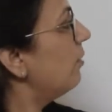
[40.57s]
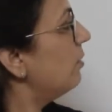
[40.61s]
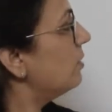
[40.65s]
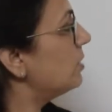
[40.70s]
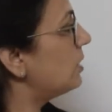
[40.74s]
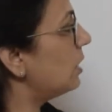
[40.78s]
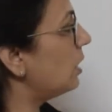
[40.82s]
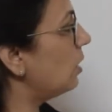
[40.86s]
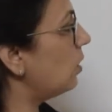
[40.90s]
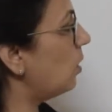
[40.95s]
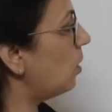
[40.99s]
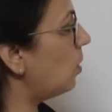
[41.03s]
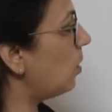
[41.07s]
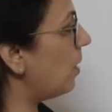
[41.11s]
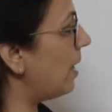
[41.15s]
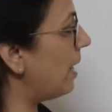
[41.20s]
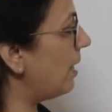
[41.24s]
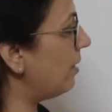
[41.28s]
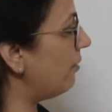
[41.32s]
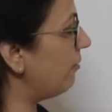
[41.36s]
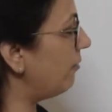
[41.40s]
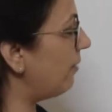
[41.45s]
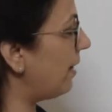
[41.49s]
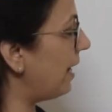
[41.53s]
0,
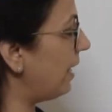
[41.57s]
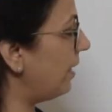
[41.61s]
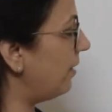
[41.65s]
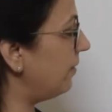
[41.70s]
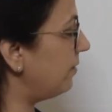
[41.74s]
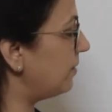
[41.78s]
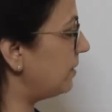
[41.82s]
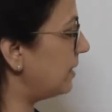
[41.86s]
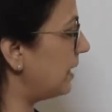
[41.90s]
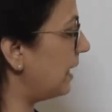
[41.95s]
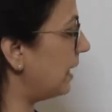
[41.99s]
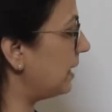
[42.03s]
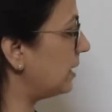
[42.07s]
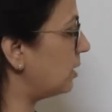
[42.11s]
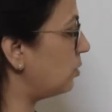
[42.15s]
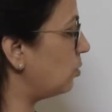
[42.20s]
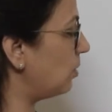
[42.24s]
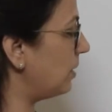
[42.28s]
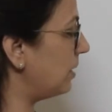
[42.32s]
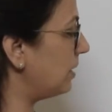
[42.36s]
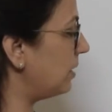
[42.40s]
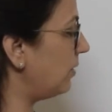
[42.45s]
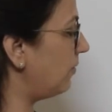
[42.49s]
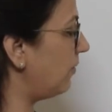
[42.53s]
1, 5, 6,
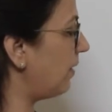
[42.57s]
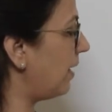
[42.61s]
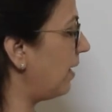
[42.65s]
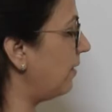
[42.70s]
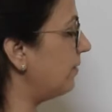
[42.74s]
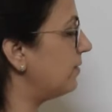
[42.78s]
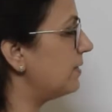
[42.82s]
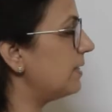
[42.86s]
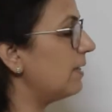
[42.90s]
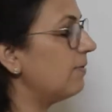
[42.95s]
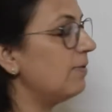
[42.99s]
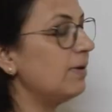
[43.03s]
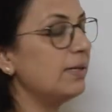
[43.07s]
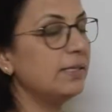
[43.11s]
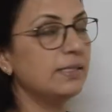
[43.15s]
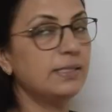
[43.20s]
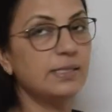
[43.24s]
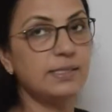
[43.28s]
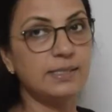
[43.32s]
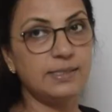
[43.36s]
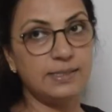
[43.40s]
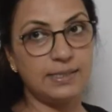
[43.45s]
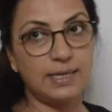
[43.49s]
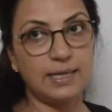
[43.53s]
25,
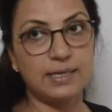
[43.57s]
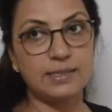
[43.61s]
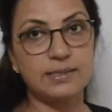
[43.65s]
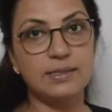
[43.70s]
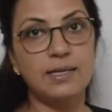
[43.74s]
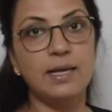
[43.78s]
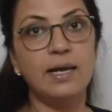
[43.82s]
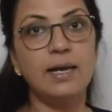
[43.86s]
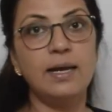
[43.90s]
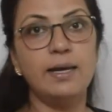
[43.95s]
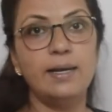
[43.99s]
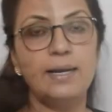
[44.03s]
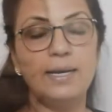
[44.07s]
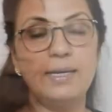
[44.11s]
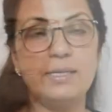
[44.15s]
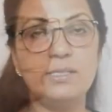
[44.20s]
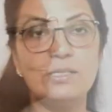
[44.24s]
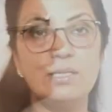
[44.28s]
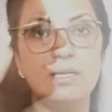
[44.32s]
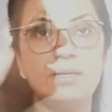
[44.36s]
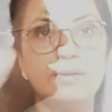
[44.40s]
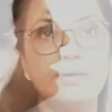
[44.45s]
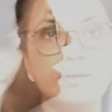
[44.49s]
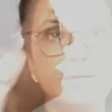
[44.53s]
76, right,
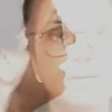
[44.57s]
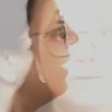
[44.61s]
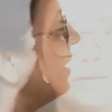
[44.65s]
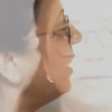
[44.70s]
children?